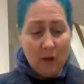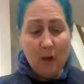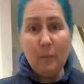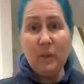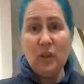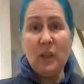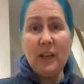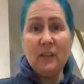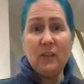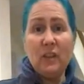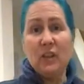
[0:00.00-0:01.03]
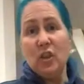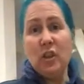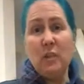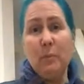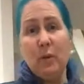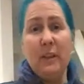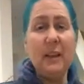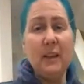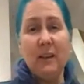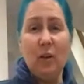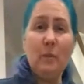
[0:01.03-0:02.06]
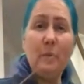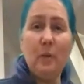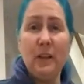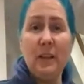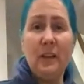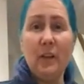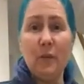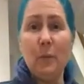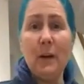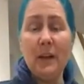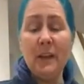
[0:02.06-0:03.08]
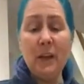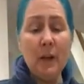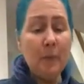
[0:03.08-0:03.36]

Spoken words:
and when she gets it, she's pulling it, and I'm pulling it the other way,